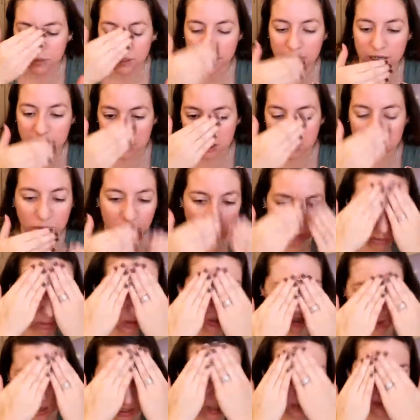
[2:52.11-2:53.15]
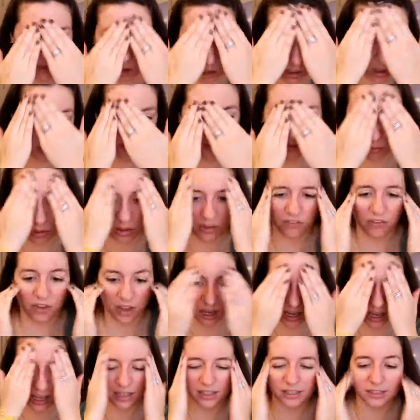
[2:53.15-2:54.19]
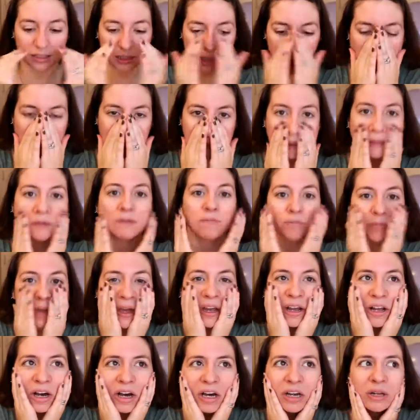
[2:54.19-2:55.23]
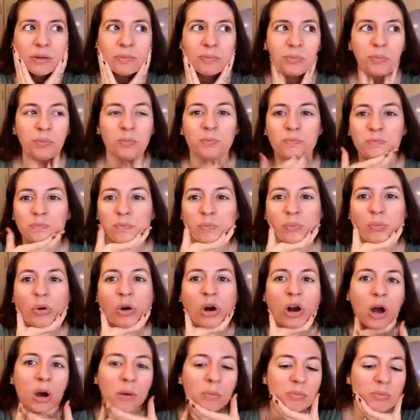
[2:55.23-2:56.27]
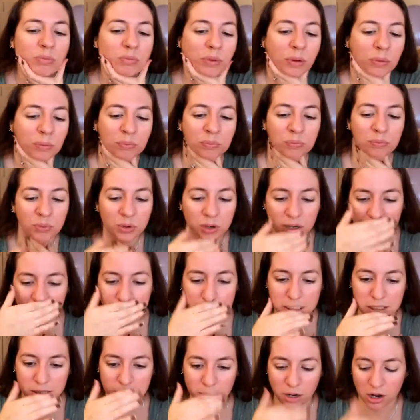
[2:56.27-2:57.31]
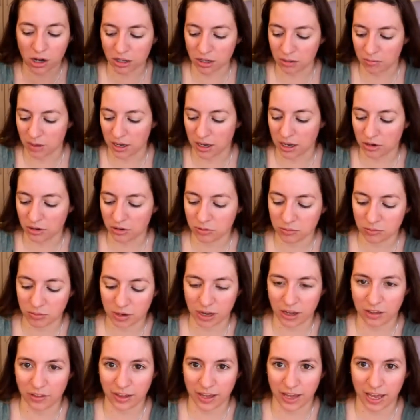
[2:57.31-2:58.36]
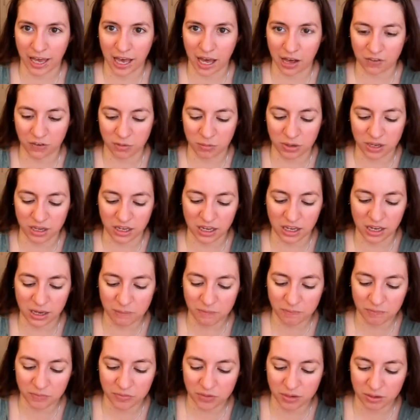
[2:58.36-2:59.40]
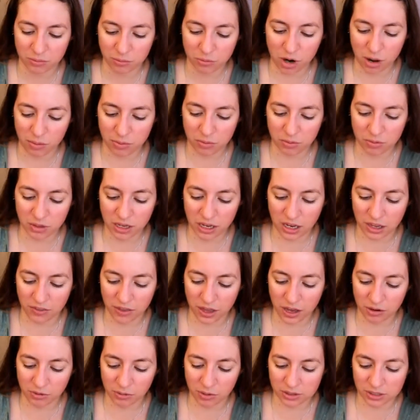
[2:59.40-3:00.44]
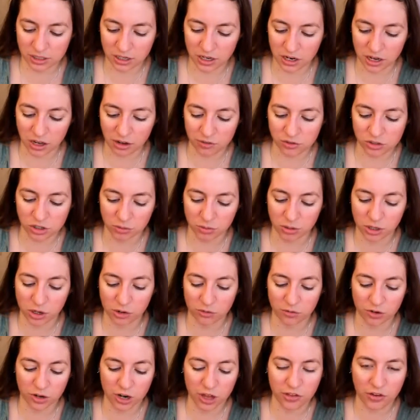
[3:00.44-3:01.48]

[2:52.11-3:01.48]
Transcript: I'm gonna smooth this all over my face. I got a pretty small amount. I got like half a pea probably, and that wasn't enough, so I'm gonna go for